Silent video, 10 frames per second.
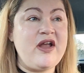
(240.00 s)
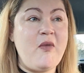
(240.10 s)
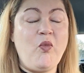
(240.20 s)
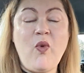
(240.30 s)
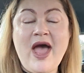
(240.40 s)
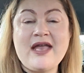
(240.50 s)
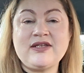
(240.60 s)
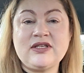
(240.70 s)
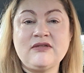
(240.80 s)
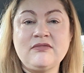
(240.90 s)

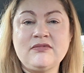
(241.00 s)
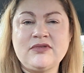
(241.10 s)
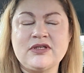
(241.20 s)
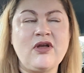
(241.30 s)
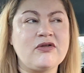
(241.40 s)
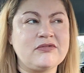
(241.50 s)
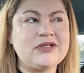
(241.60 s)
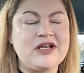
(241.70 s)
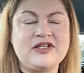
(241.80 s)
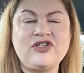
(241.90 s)
wet. Just got
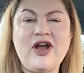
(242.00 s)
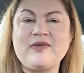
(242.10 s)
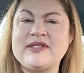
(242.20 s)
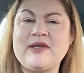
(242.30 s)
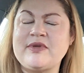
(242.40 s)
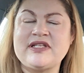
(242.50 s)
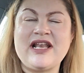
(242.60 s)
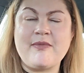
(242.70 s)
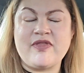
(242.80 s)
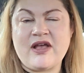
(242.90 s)
slightly distracted by someone slamming their